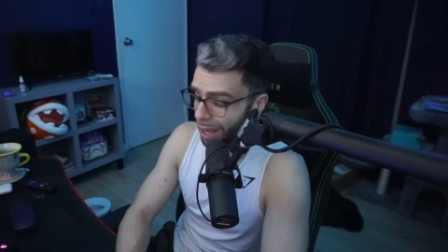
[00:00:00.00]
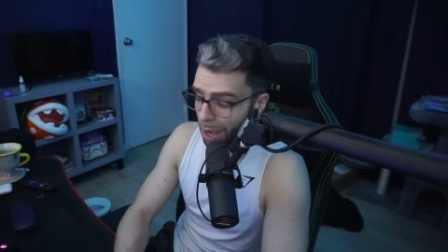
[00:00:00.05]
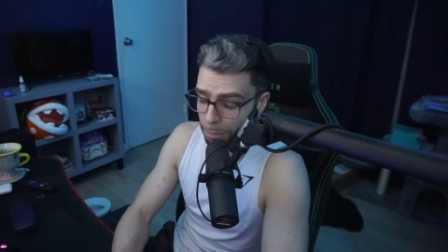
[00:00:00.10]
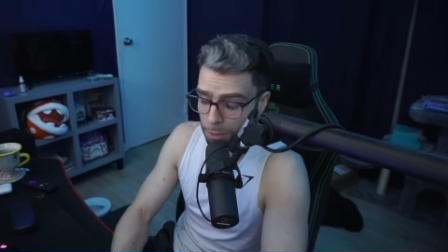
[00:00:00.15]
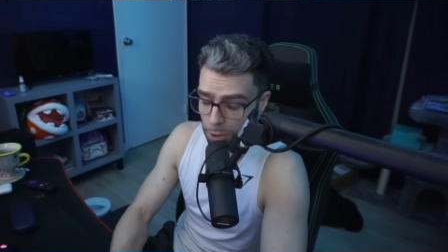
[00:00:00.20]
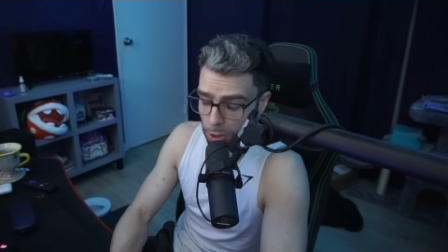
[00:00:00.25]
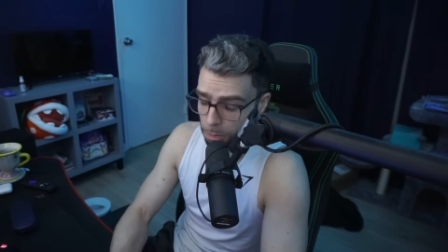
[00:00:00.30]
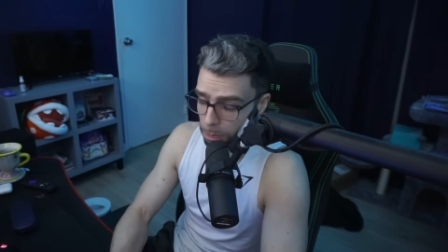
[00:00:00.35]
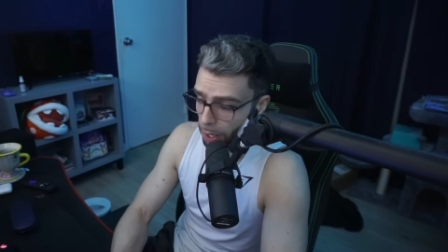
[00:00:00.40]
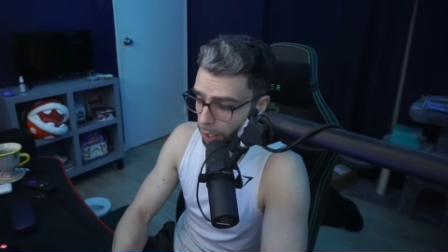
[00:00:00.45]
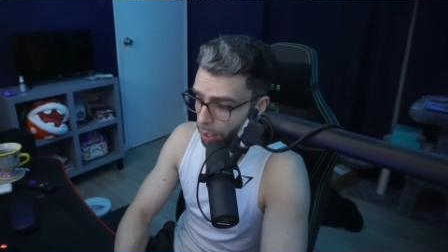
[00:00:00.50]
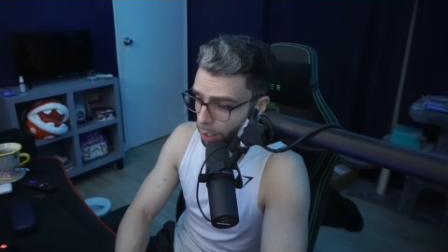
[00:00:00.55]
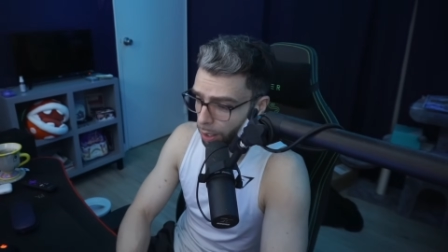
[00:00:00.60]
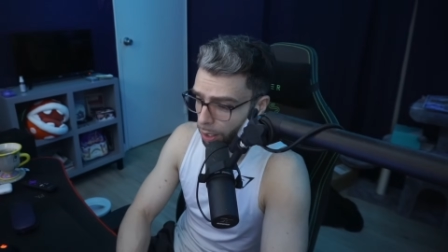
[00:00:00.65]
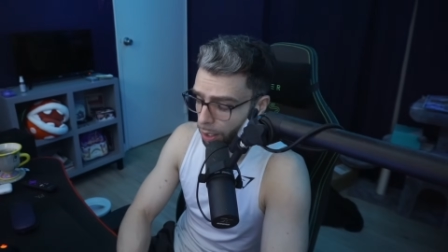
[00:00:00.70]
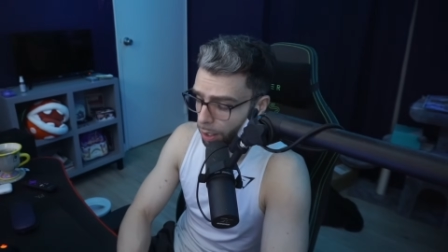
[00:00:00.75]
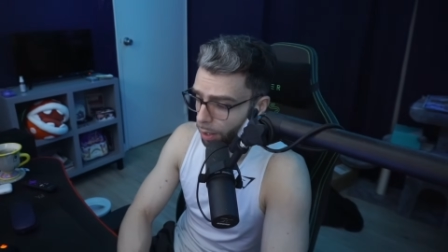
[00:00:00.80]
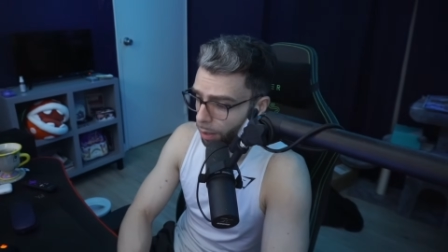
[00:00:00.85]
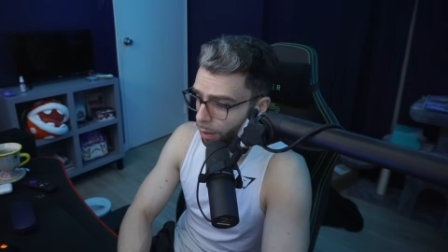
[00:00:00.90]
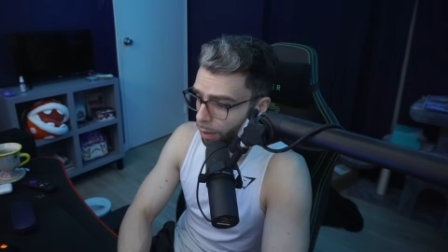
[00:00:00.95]
I'm just
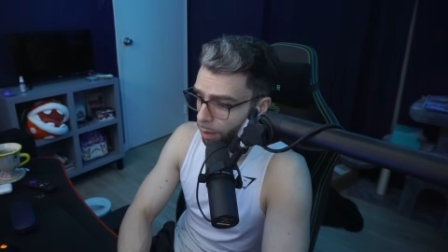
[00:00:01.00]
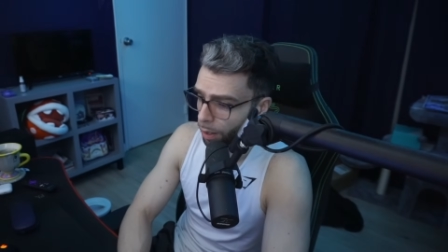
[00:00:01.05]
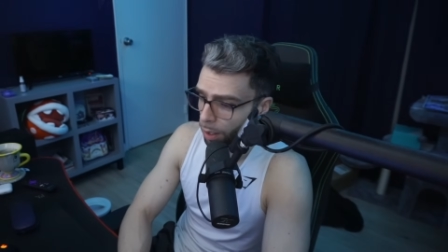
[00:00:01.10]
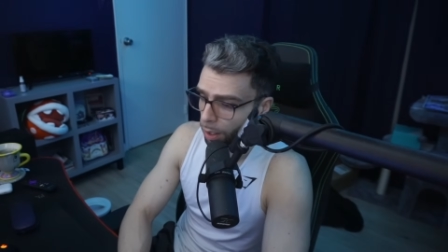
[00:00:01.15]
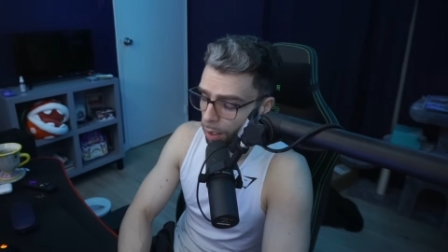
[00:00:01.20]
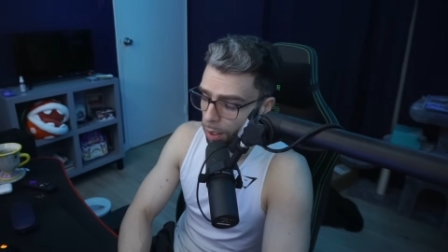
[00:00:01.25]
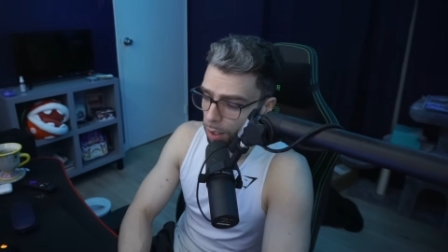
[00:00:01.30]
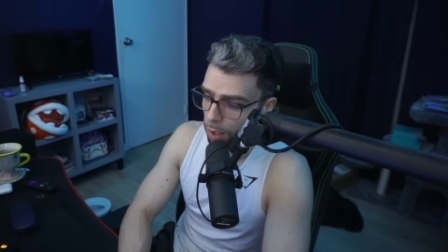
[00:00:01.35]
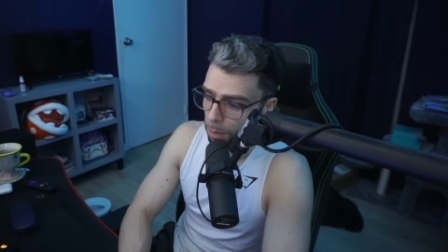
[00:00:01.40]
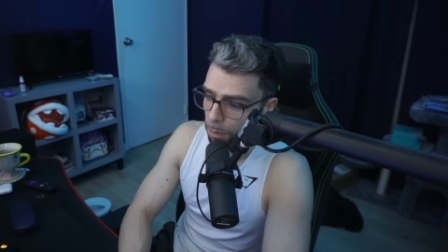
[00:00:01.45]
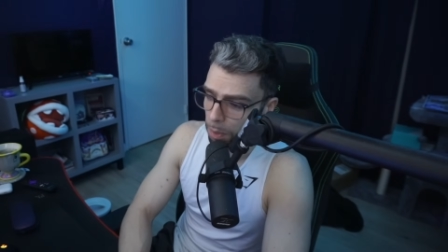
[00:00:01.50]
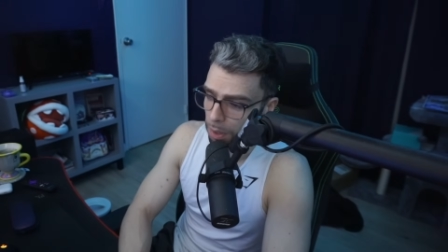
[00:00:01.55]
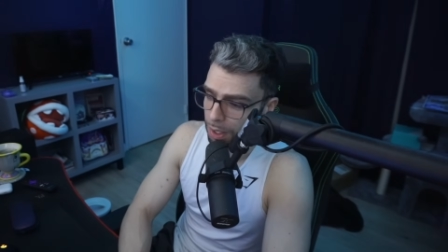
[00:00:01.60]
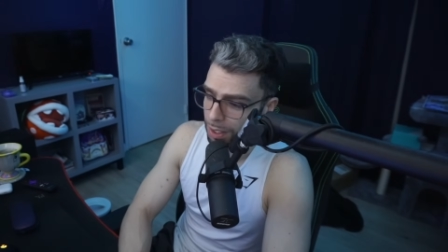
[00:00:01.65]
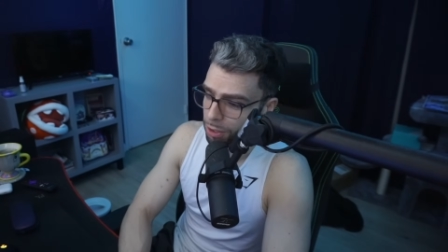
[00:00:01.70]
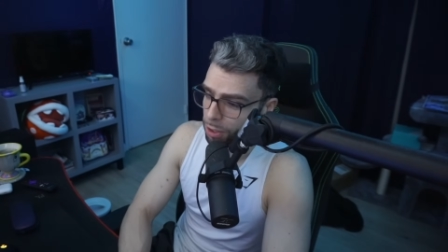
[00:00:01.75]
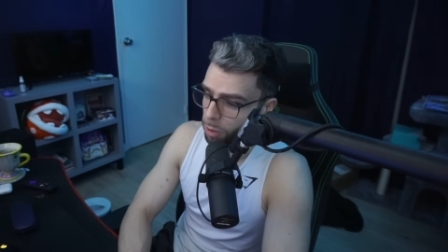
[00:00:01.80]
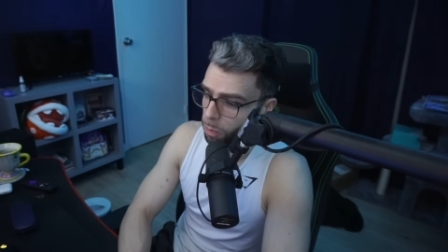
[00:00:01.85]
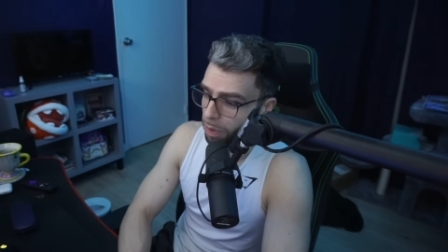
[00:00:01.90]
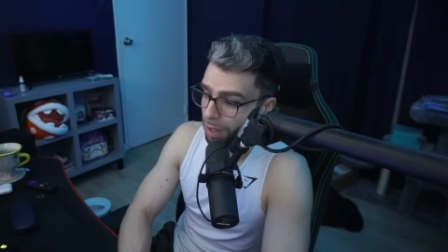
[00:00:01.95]
speculating here but
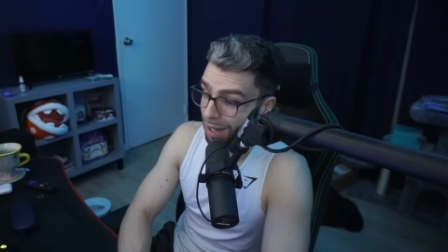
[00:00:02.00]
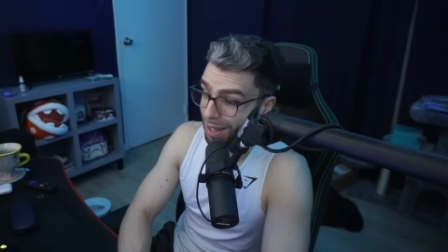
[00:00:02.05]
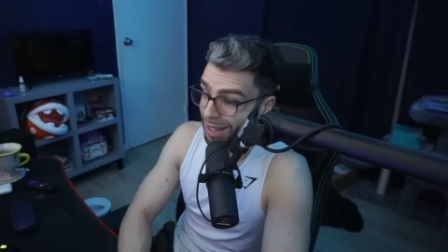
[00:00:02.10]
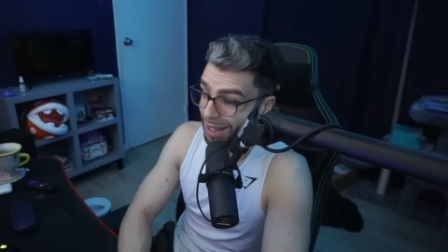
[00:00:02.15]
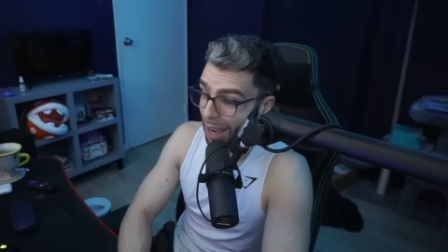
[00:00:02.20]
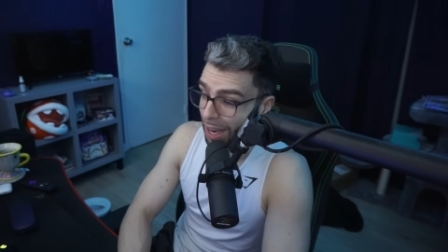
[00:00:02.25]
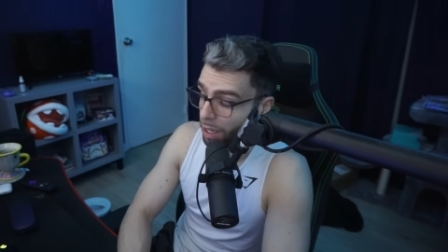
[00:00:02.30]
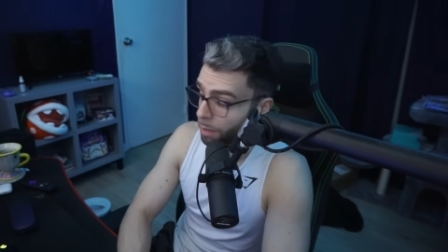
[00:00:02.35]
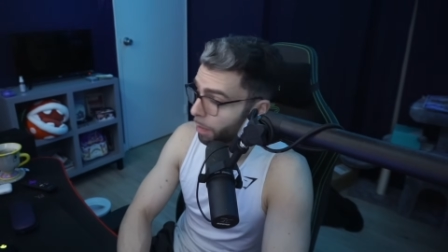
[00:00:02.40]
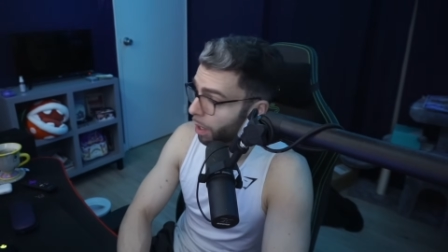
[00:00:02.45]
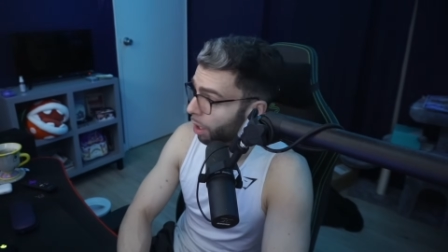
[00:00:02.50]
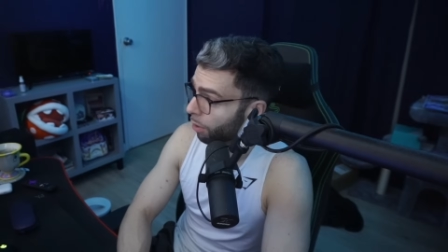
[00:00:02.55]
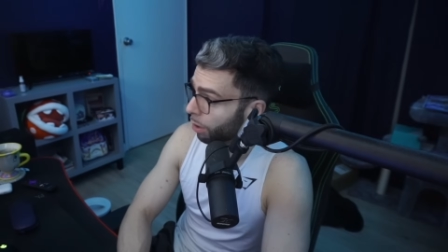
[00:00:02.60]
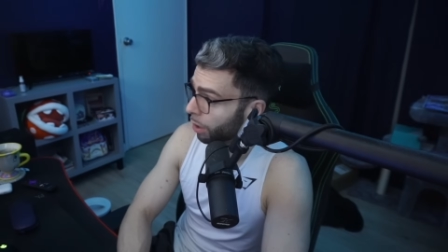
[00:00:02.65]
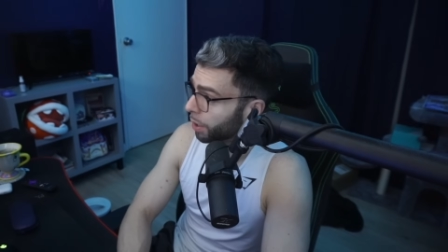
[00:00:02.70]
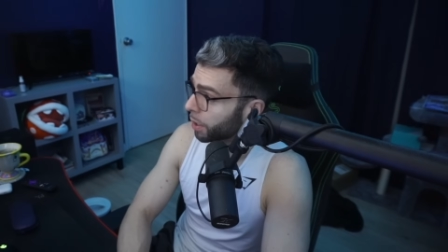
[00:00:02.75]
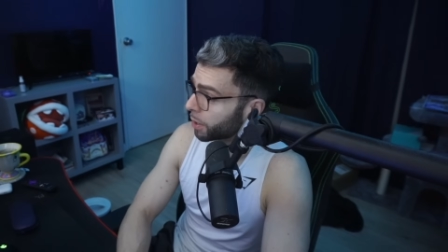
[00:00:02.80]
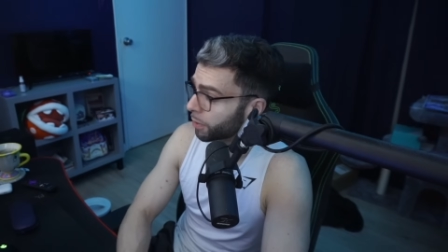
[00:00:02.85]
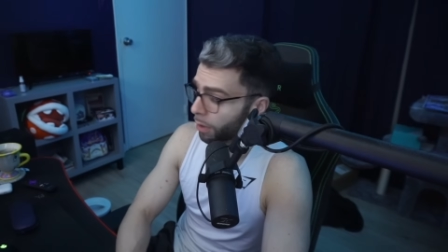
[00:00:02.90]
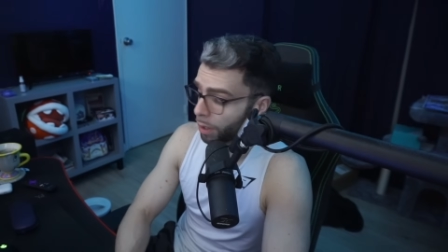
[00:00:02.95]
it's just been a nightmare
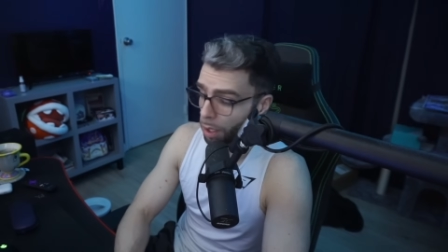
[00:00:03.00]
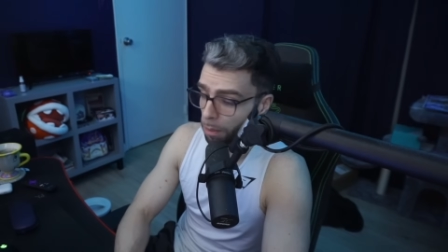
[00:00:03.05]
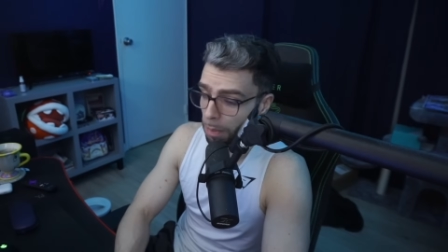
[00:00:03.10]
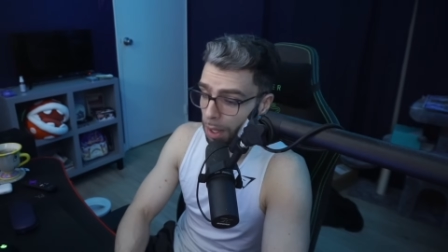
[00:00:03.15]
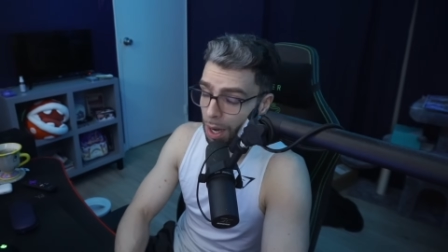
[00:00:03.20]
release for them.